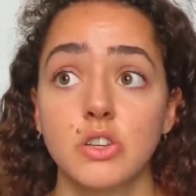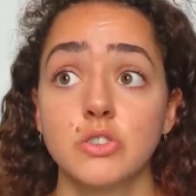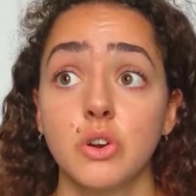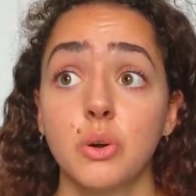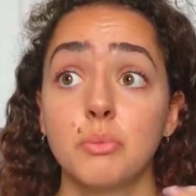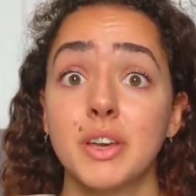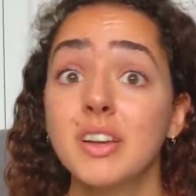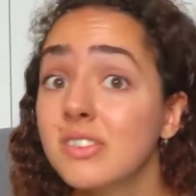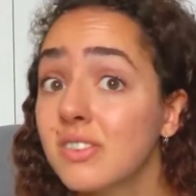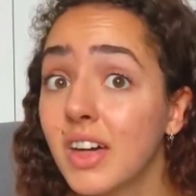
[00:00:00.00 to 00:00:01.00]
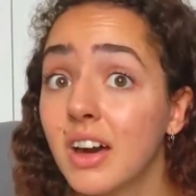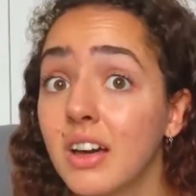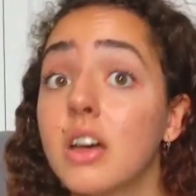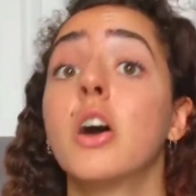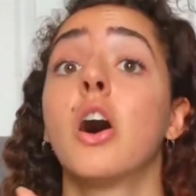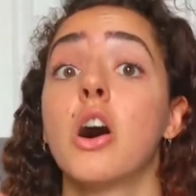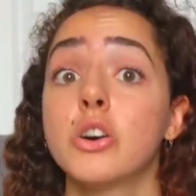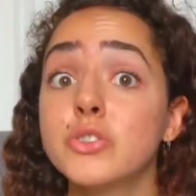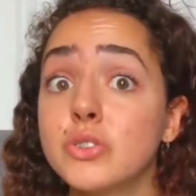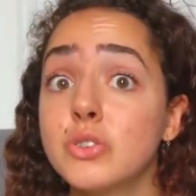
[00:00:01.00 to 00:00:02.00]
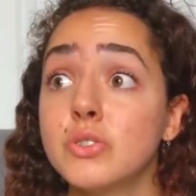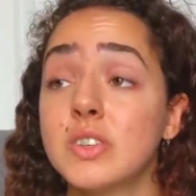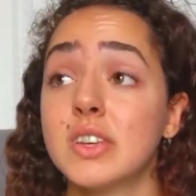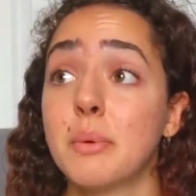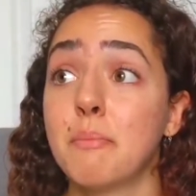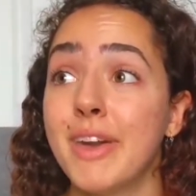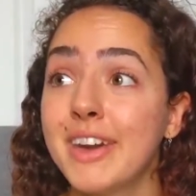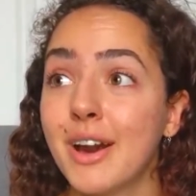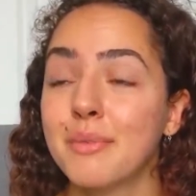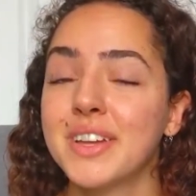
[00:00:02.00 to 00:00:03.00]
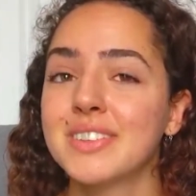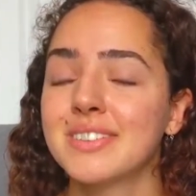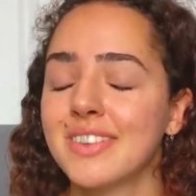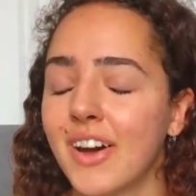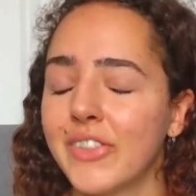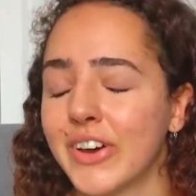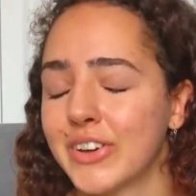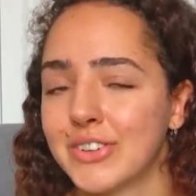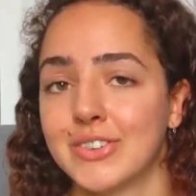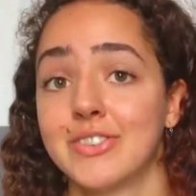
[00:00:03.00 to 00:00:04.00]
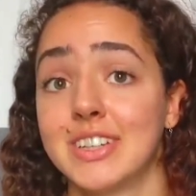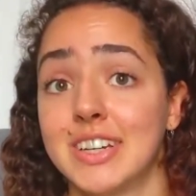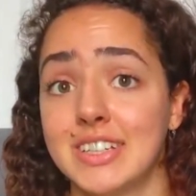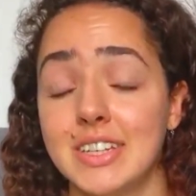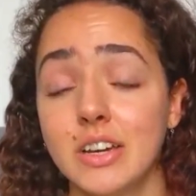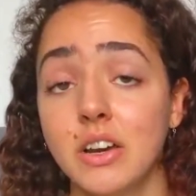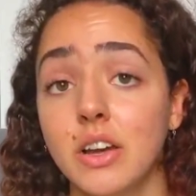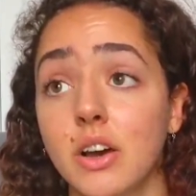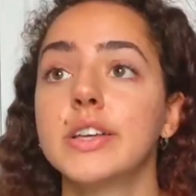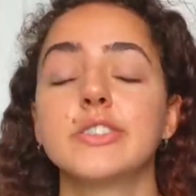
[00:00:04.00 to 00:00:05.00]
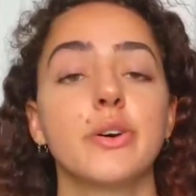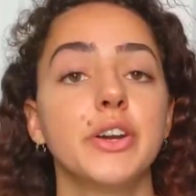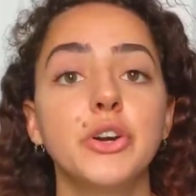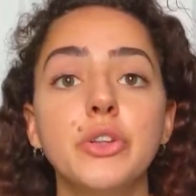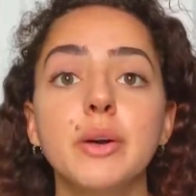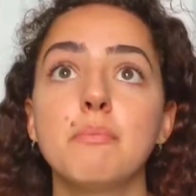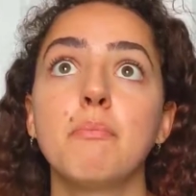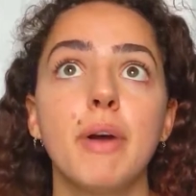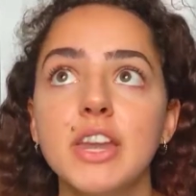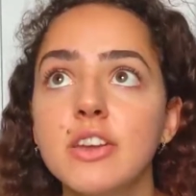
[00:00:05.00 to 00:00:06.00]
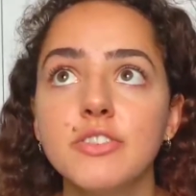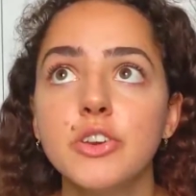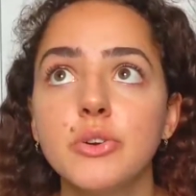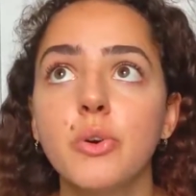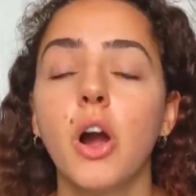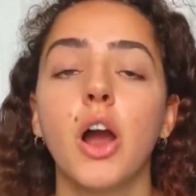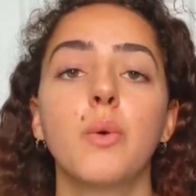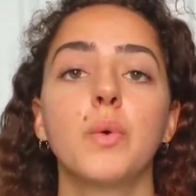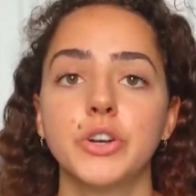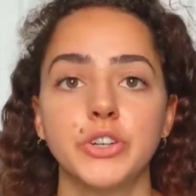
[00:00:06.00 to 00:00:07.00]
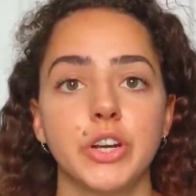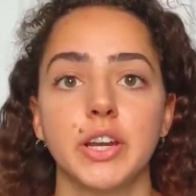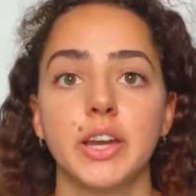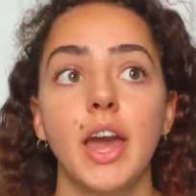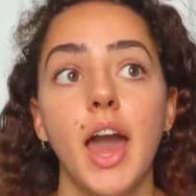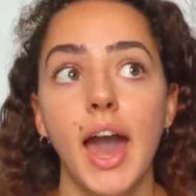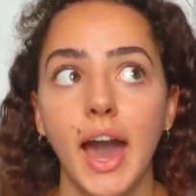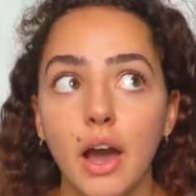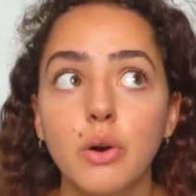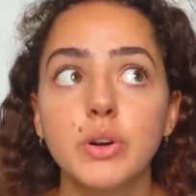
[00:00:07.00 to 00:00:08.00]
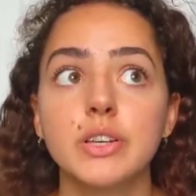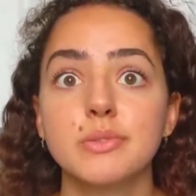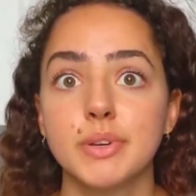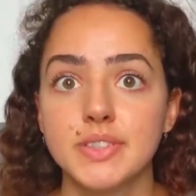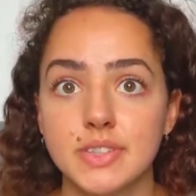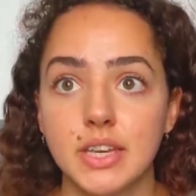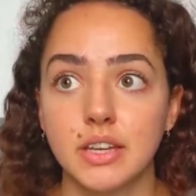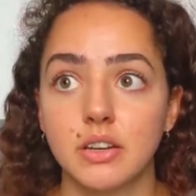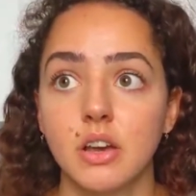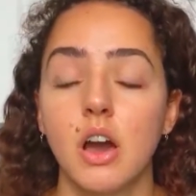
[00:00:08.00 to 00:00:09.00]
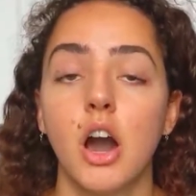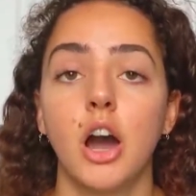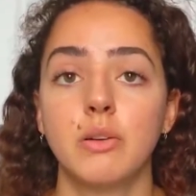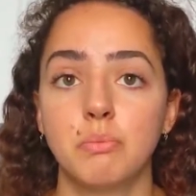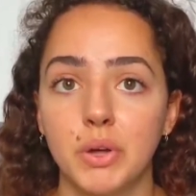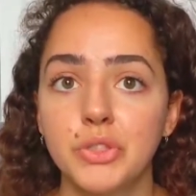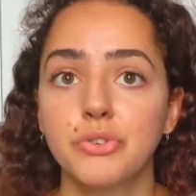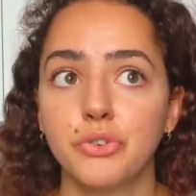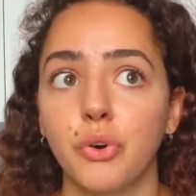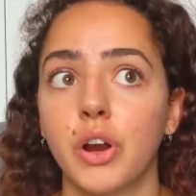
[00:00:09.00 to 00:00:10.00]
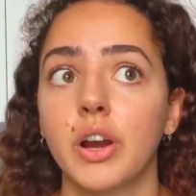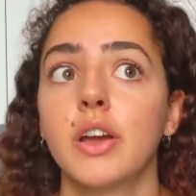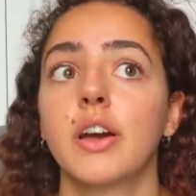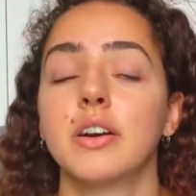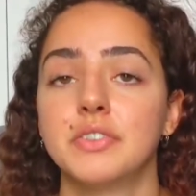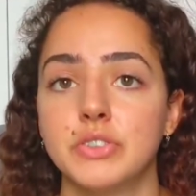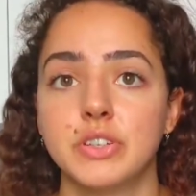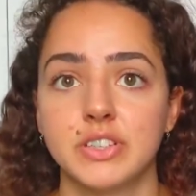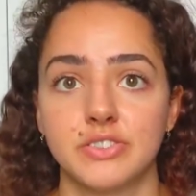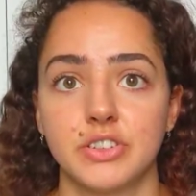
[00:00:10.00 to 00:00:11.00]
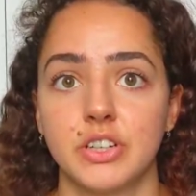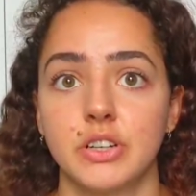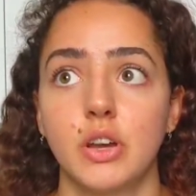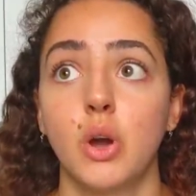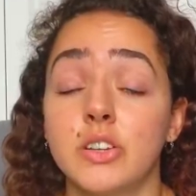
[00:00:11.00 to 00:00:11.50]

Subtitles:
So because of that, also using makeup is not that good of an idea. So I know that many of you are wondering, how is my skin on month 4 of using differin?